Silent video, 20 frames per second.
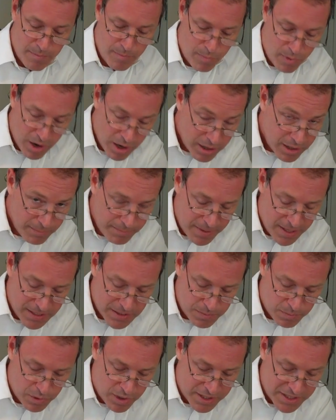
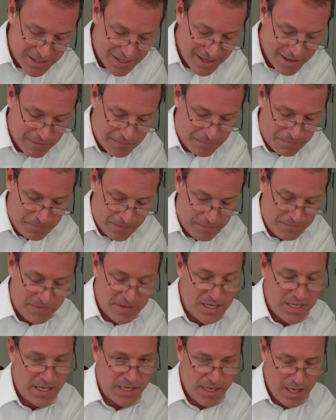market-based pricing, at
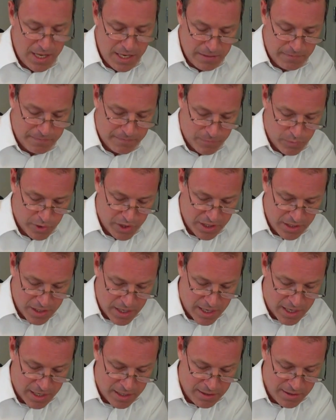
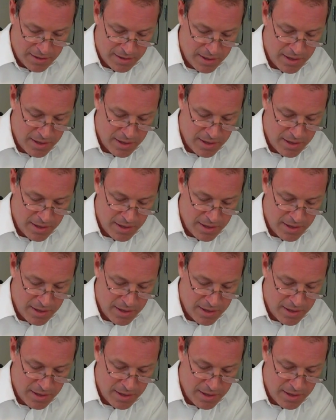$15,849.